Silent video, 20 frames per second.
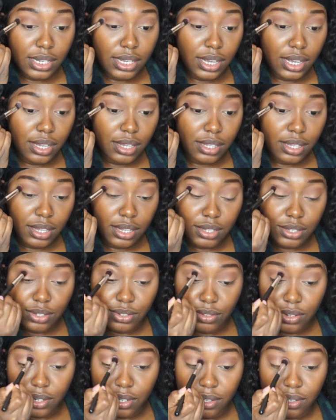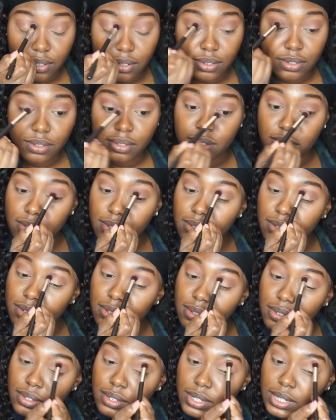at the intro.
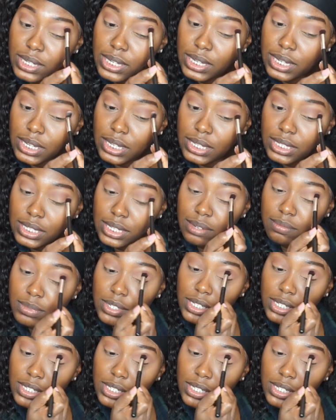So I'm